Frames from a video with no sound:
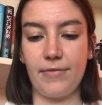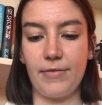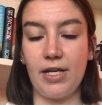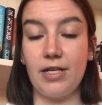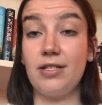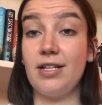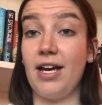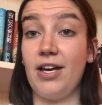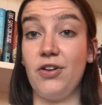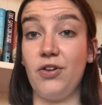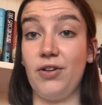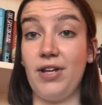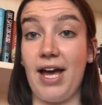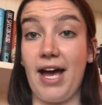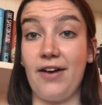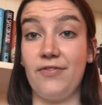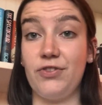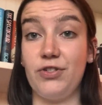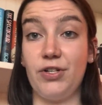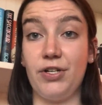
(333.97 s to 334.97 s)
titled
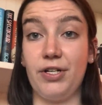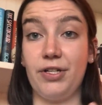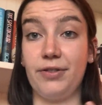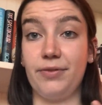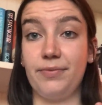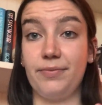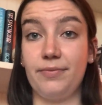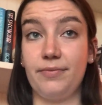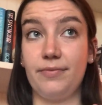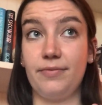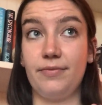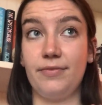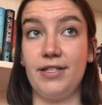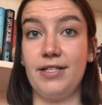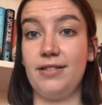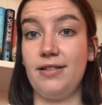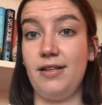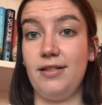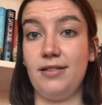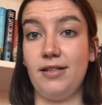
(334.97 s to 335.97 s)
After the
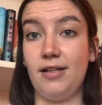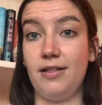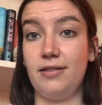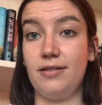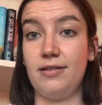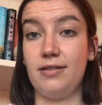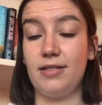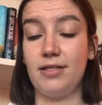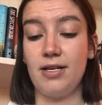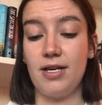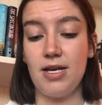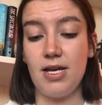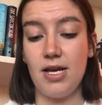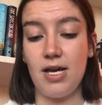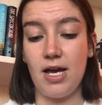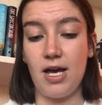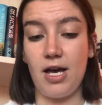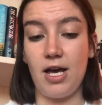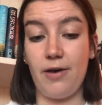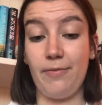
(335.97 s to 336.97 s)
Seasons.
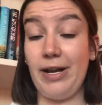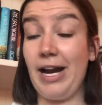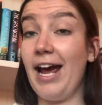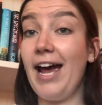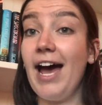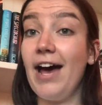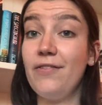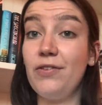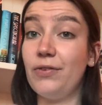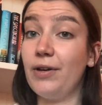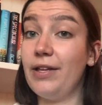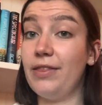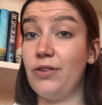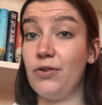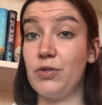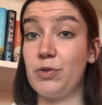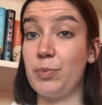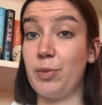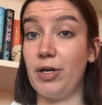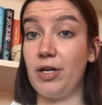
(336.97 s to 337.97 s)
And I haven't read
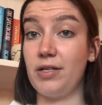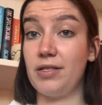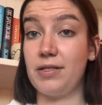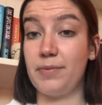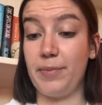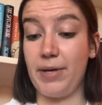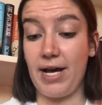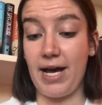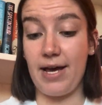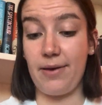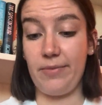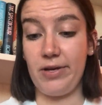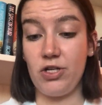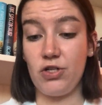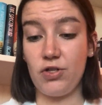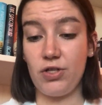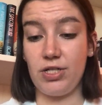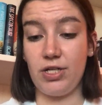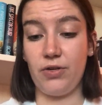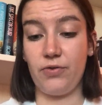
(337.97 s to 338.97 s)
those books, but I'm
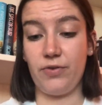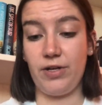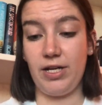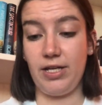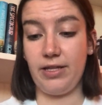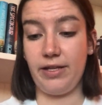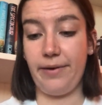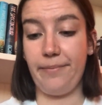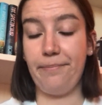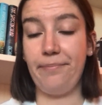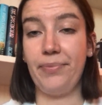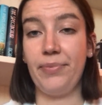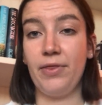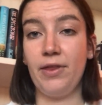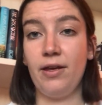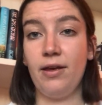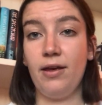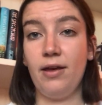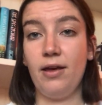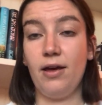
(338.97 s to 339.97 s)
interested in reading them.
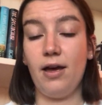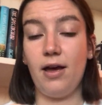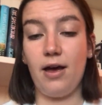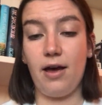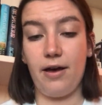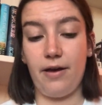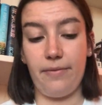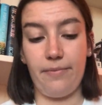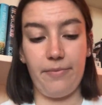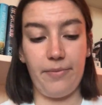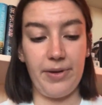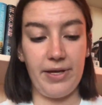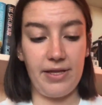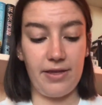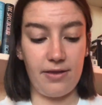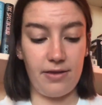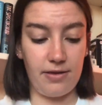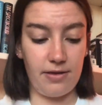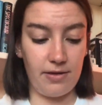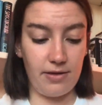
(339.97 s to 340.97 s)
But
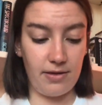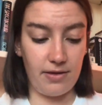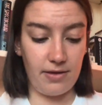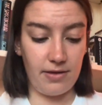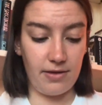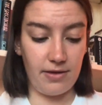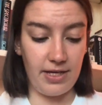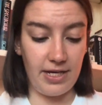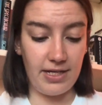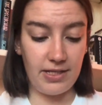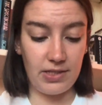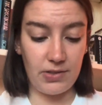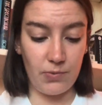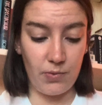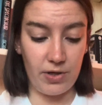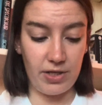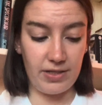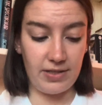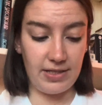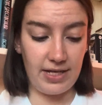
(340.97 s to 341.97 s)
this
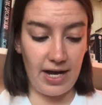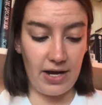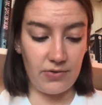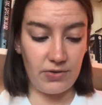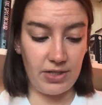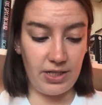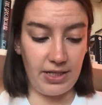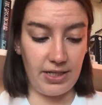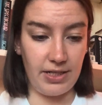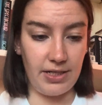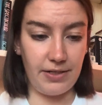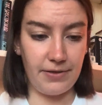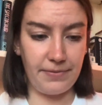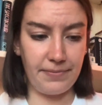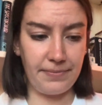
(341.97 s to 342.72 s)
one sounded